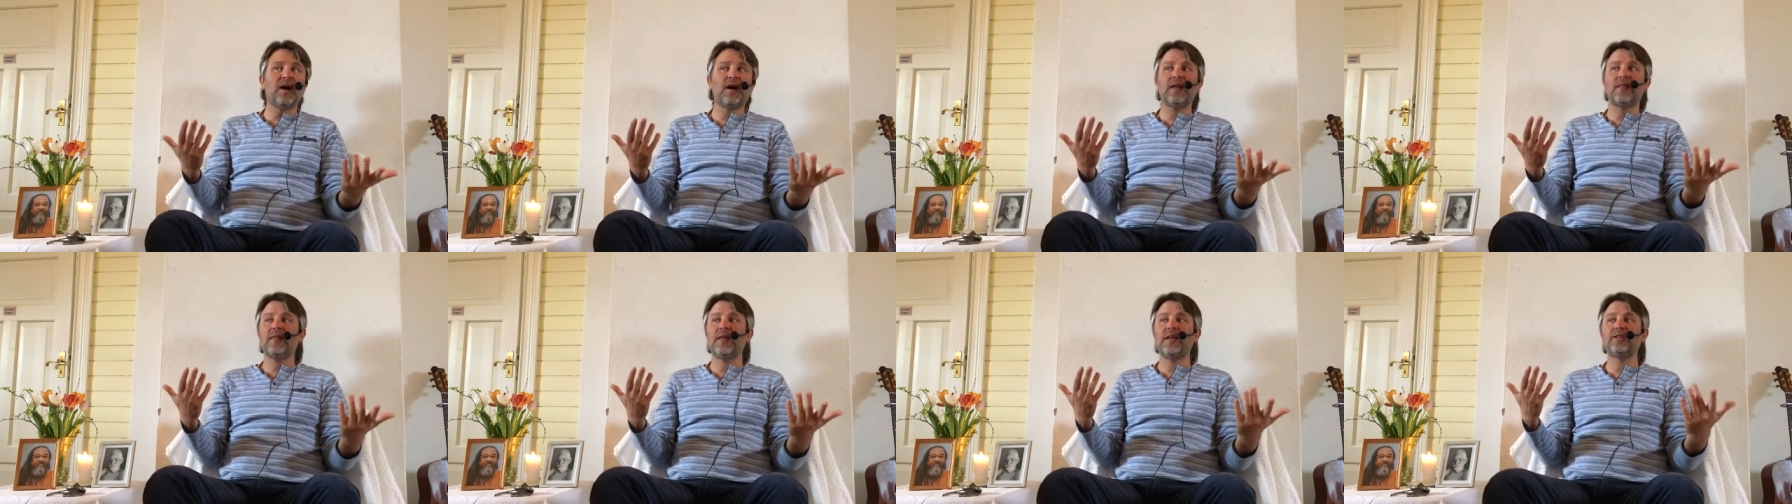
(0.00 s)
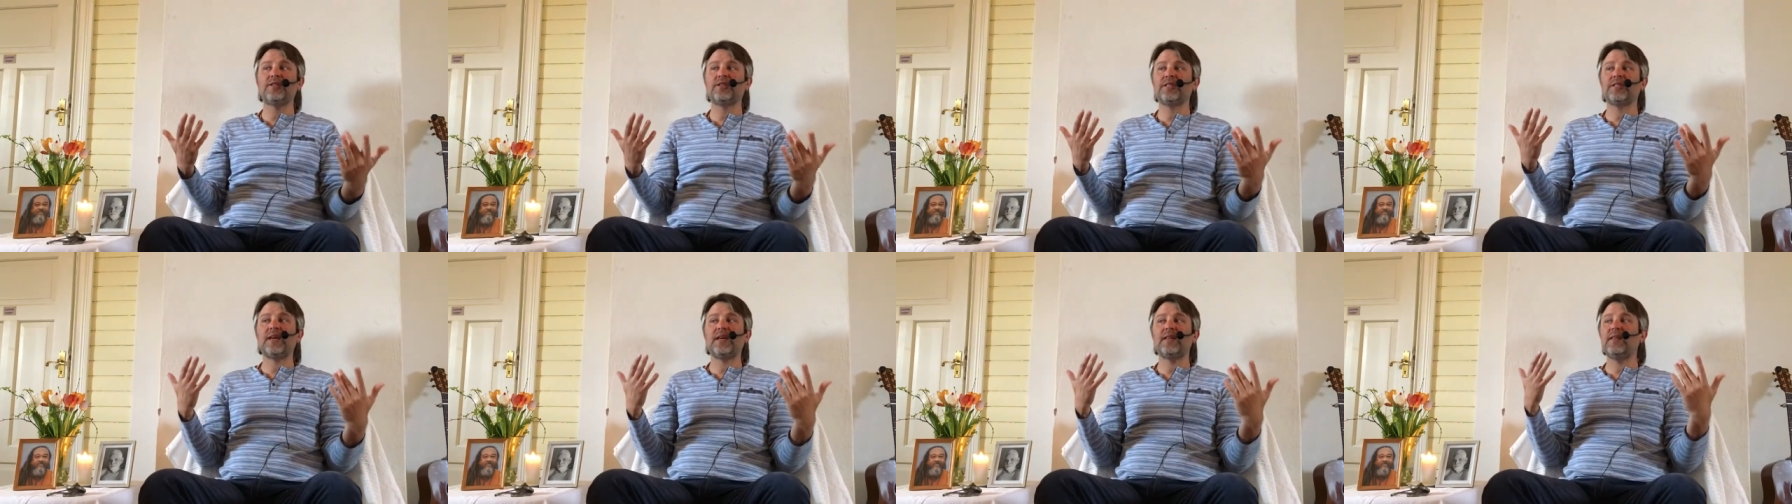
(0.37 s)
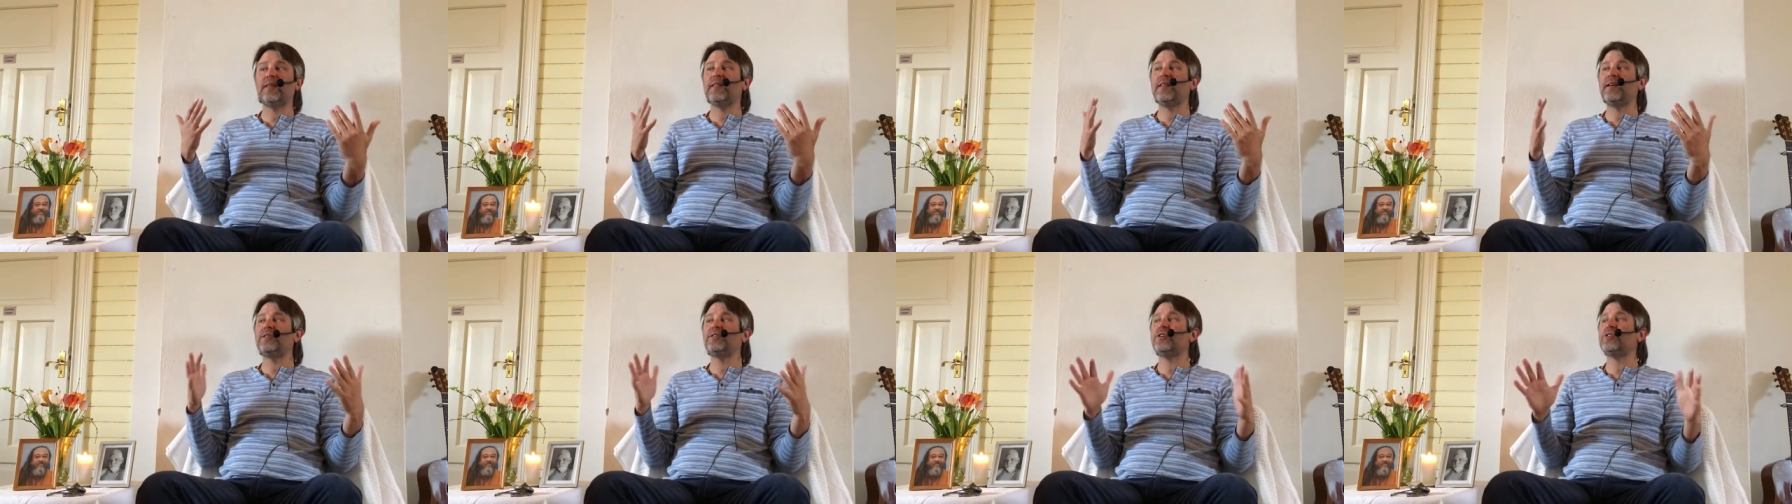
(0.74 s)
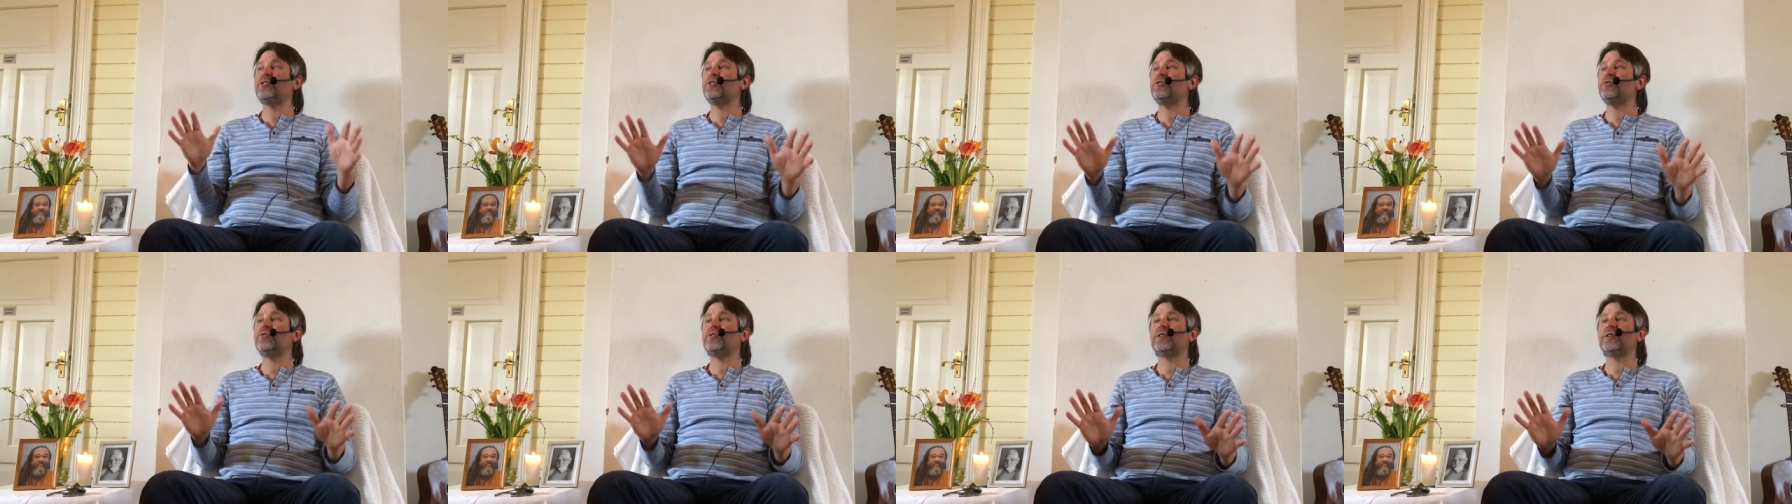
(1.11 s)
uh, they'd say that they
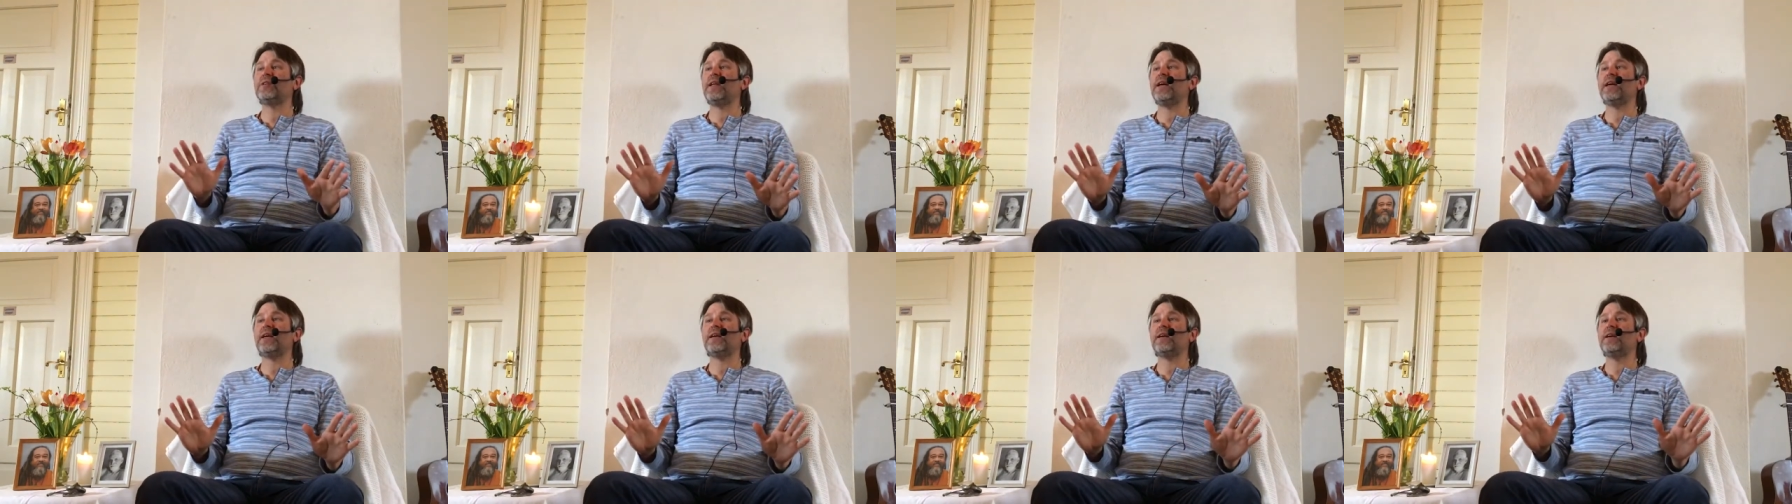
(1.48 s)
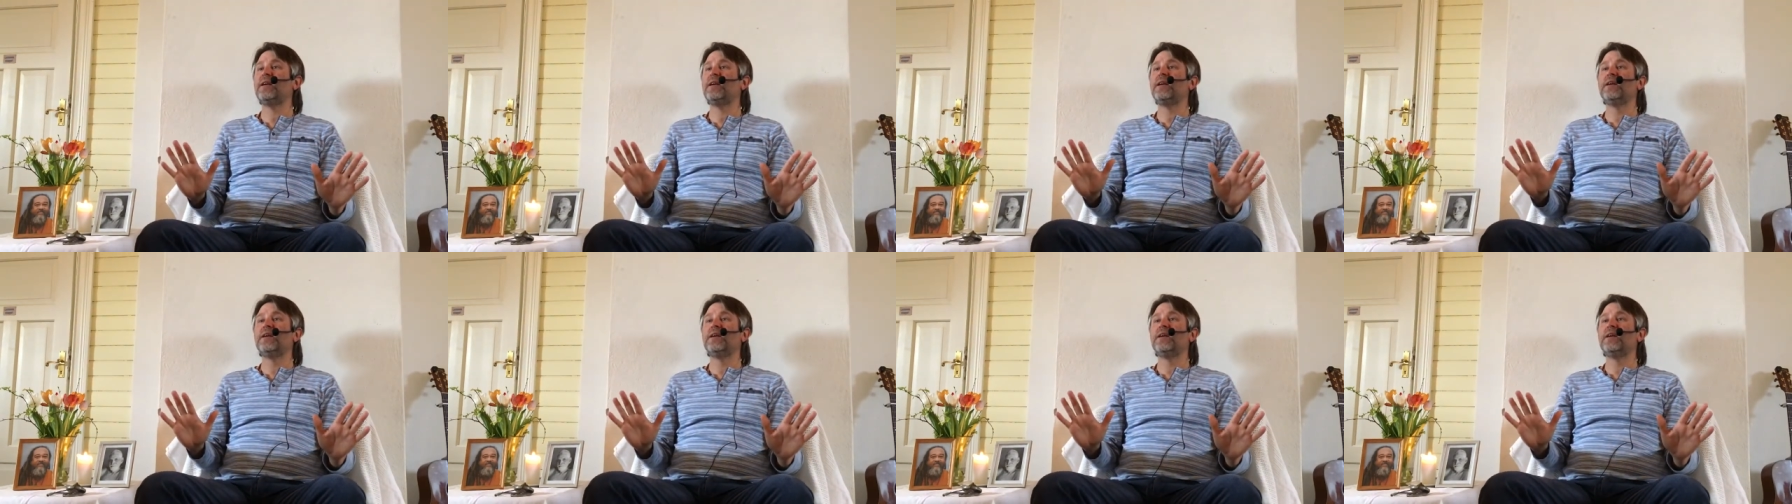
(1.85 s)
just used to like,